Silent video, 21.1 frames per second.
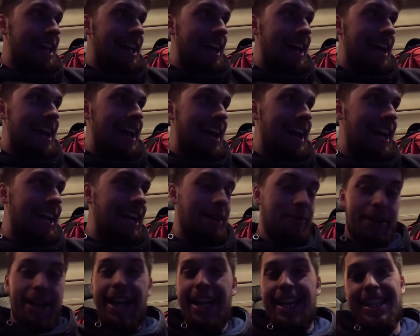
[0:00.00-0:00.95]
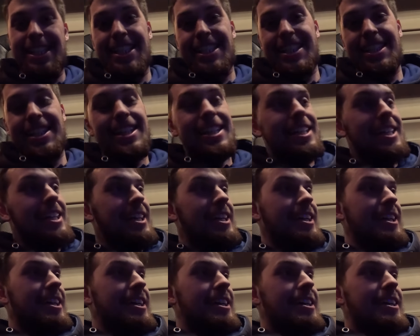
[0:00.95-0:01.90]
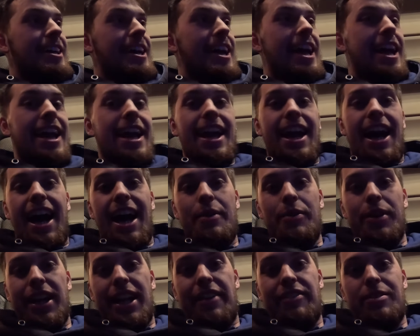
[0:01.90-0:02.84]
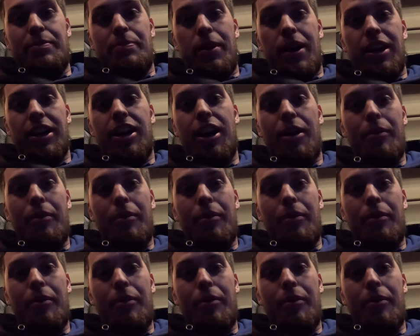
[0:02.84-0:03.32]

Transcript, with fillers: Anyways, uh, aye, we're going to have to park